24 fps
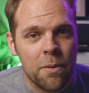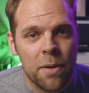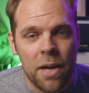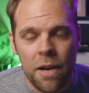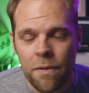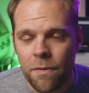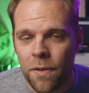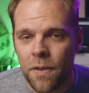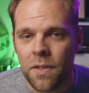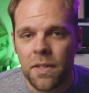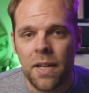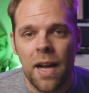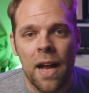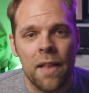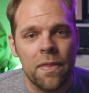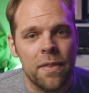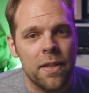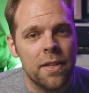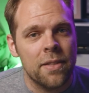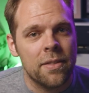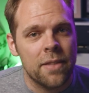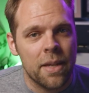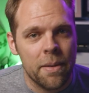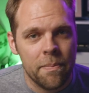When I first got
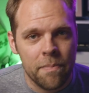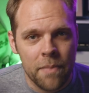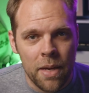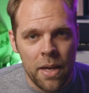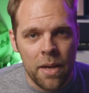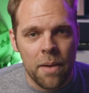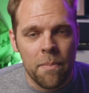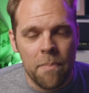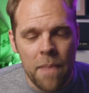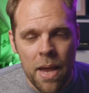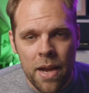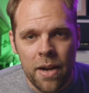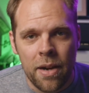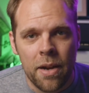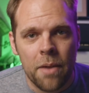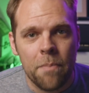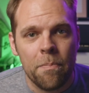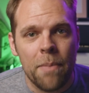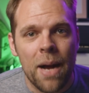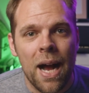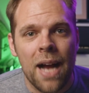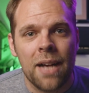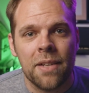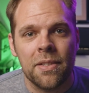this, I made an
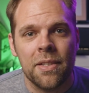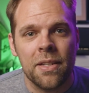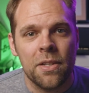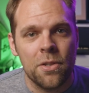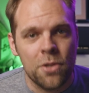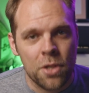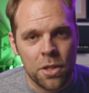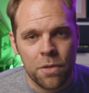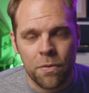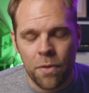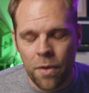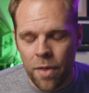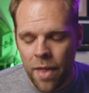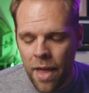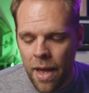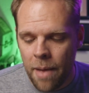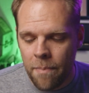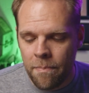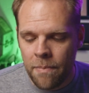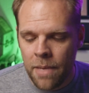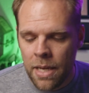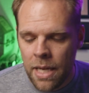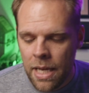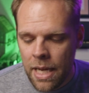unboxing just for
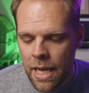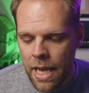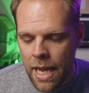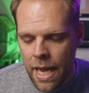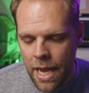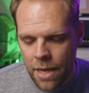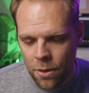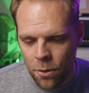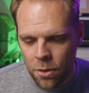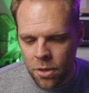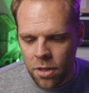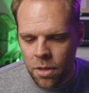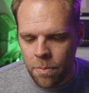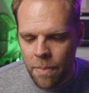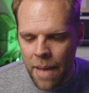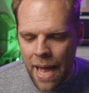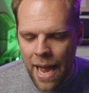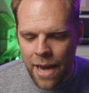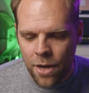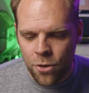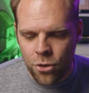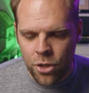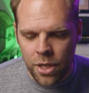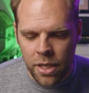them and looked at the
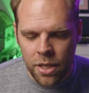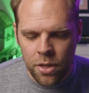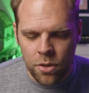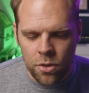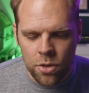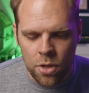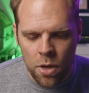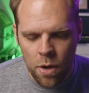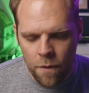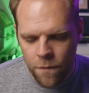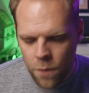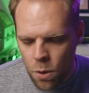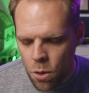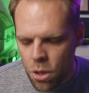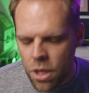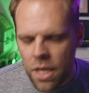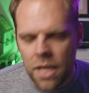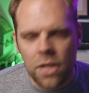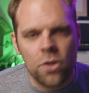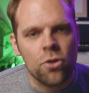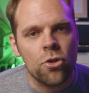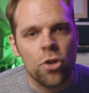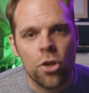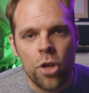packaging. So a few
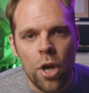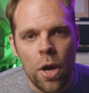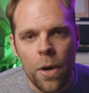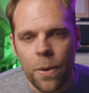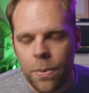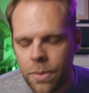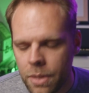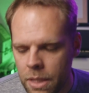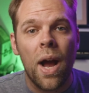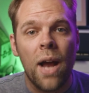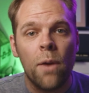things to note.